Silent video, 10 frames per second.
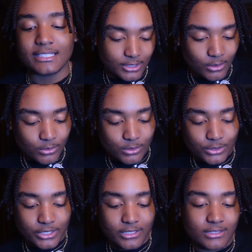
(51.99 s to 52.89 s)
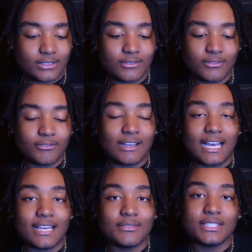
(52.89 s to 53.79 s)
In total, there's
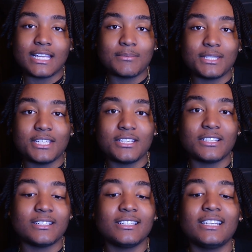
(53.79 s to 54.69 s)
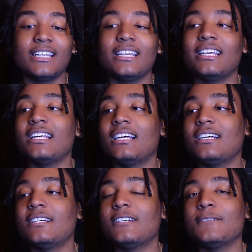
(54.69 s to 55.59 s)
5 steps here
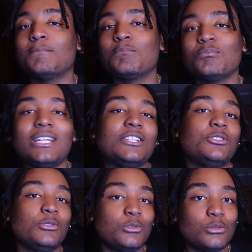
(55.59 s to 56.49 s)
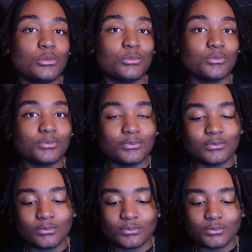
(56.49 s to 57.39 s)
that you
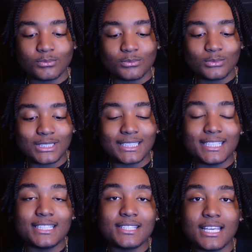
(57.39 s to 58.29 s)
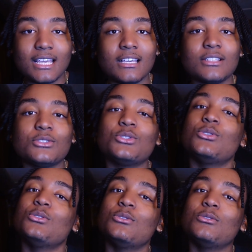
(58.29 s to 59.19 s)
can take
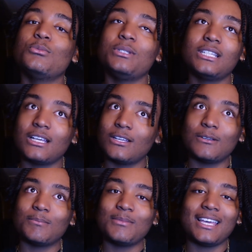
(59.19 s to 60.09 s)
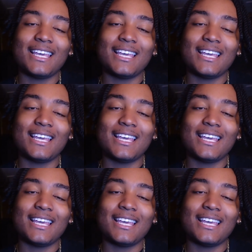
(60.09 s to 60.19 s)
to become